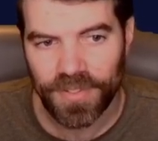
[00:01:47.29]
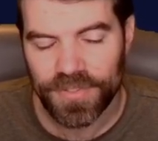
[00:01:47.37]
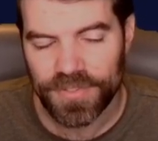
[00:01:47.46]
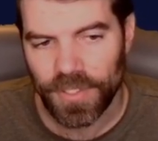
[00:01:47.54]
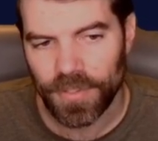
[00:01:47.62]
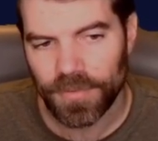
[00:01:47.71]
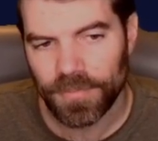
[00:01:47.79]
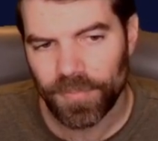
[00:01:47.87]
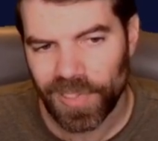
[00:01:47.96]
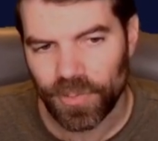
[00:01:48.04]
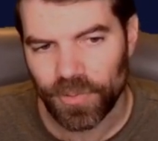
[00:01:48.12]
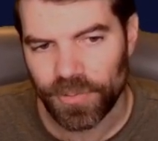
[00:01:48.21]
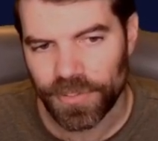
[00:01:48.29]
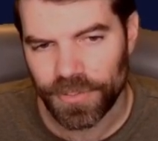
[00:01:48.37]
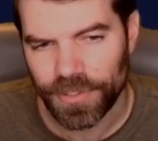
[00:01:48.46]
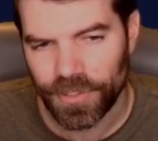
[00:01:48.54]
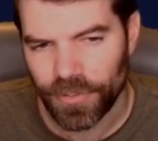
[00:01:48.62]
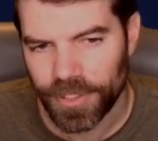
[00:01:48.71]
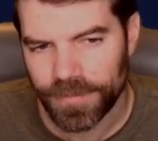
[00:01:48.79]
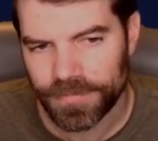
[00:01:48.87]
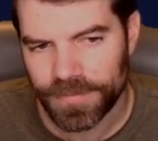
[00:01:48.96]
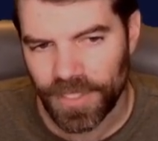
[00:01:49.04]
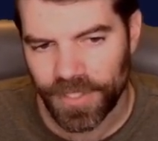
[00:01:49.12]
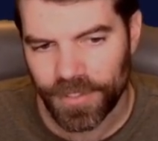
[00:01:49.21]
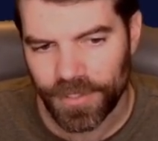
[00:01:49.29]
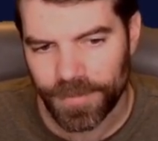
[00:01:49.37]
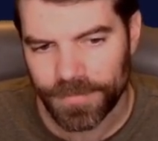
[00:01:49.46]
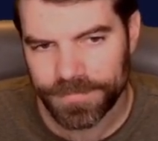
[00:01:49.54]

So, pretty cool little unit. I like her.